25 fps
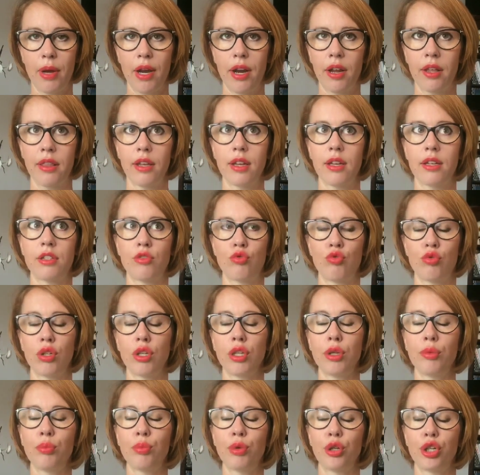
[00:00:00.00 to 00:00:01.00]
But I think it's
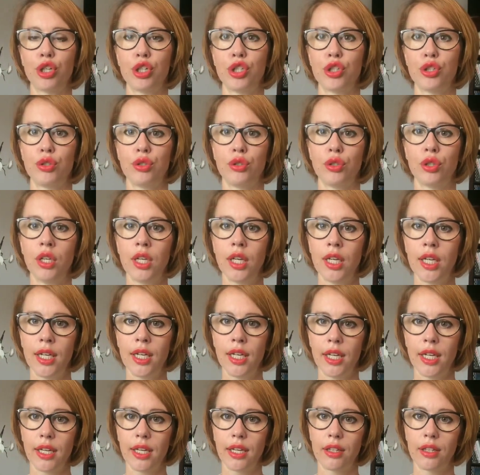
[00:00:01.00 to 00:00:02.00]
really important to
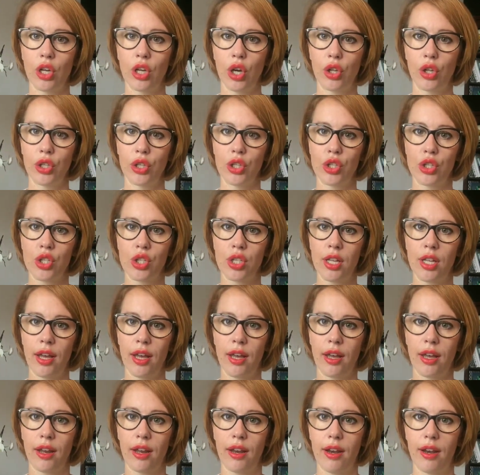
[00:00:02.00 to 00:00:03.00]
acknowledge
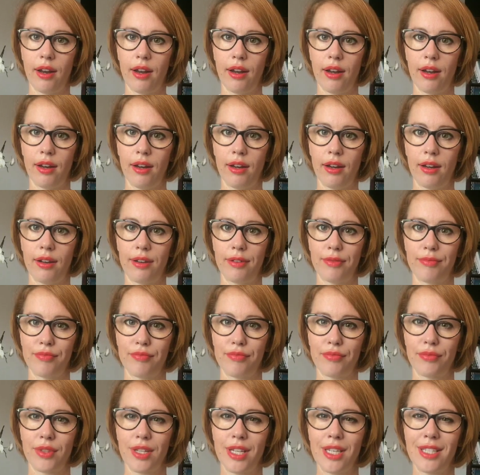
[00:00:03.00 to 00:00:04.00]
that
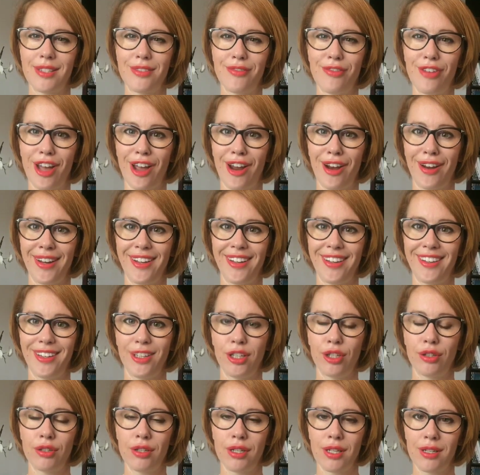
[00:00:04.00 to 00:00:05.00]
it's very
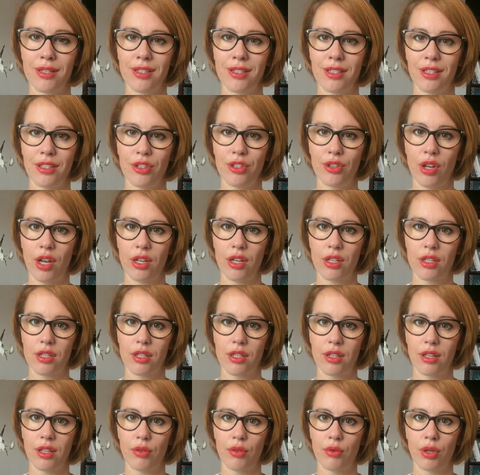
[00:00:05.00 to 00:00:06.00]
unique
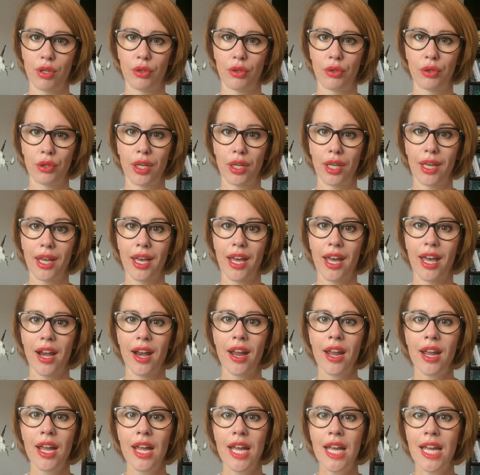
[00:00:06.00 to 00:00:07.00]
situation that we're looking at.